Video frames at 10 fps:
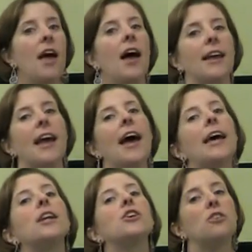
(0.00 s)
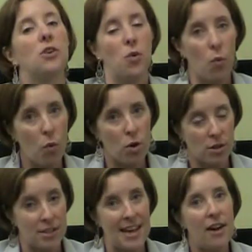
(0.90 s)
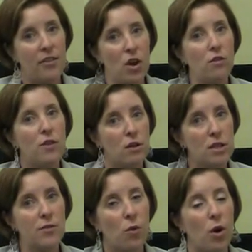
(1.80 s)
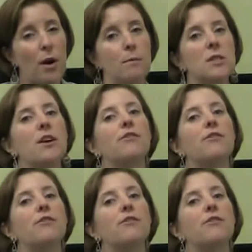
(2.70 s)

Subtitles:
Again, you can download those forms